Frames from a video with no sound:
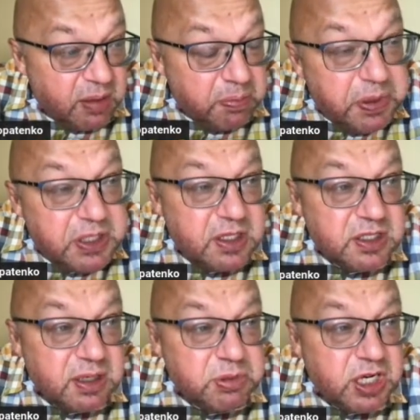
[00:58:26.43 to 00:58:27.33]
business
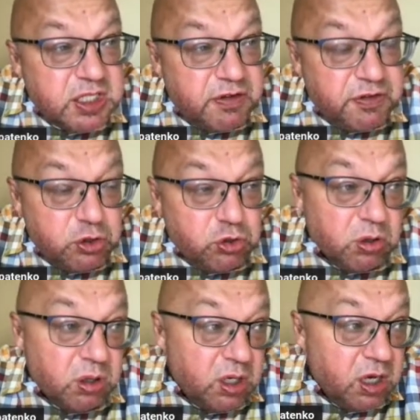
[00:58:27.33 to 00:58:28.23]
objective
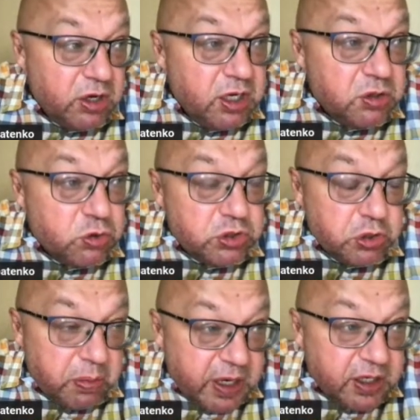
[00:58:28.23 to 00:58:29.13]
into really good
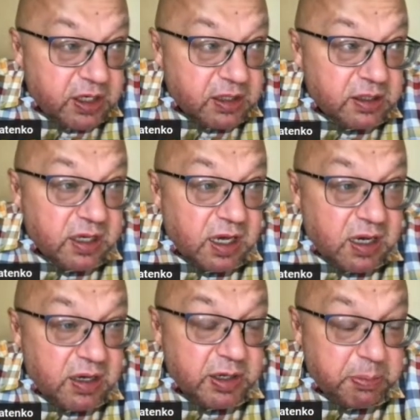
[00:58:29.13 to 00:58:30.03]
numerical
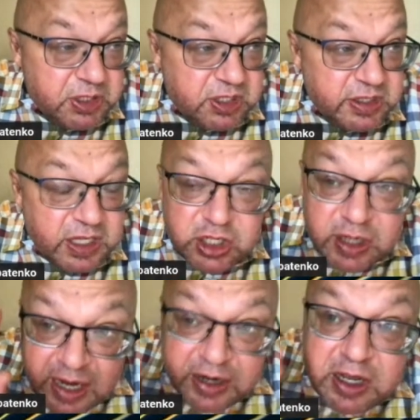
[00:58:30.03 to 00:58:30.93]
representation
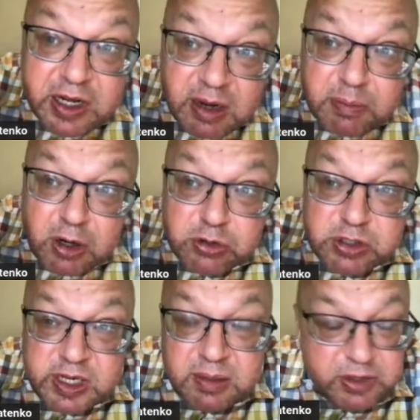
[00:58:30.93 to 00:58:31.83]
and agree about
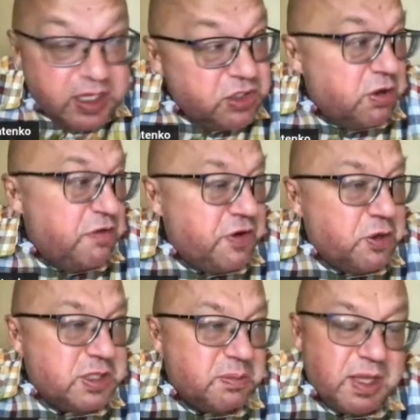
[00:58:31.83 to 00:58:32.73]
them, right? So I found
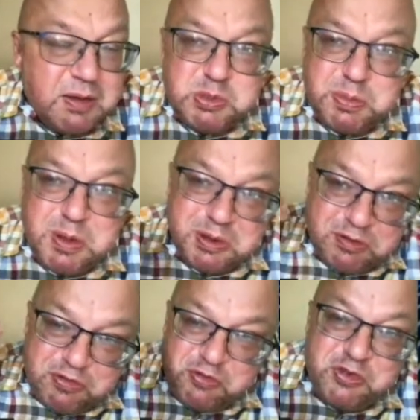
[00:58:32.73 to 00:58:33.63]
sometimes people
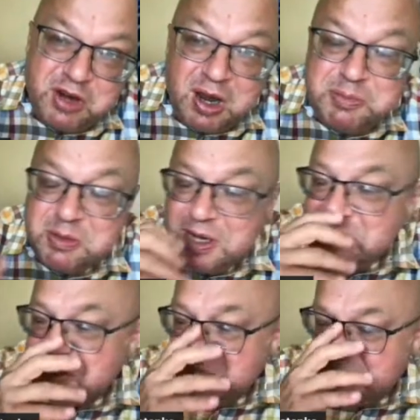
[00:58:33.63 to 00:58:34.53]
optimize
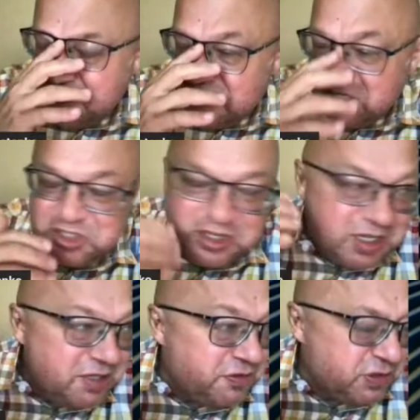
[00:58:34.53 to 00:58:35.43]
something
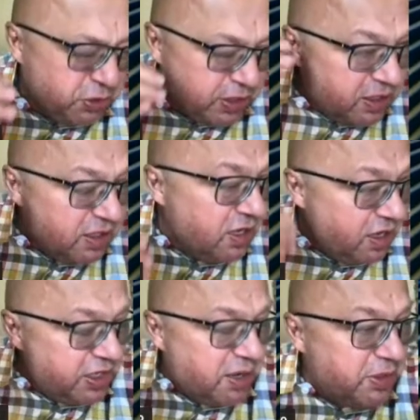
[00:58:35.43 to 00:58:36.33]

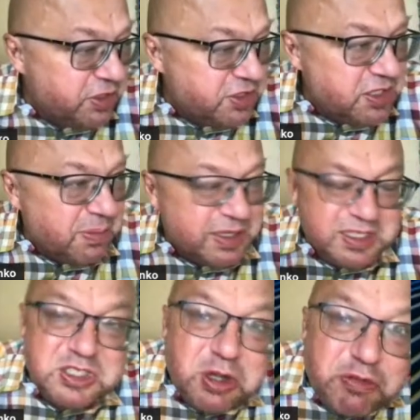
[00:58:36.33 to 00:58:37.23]
recommender system, but
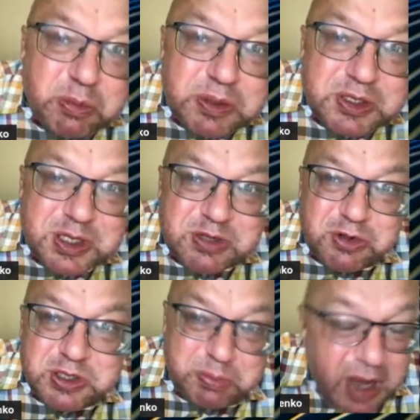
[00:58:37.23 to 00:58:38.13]
it's not what business
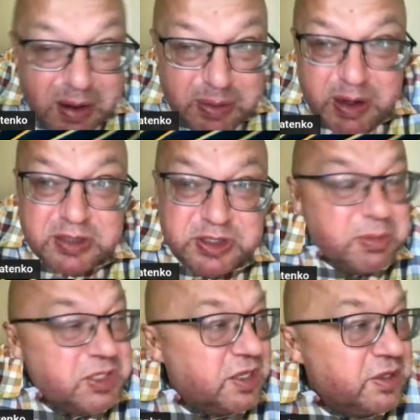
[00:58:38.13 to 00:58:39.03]
want, and they
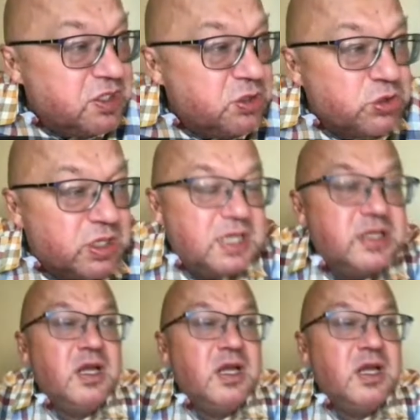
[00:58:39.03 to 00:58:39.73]
misunderstood, right?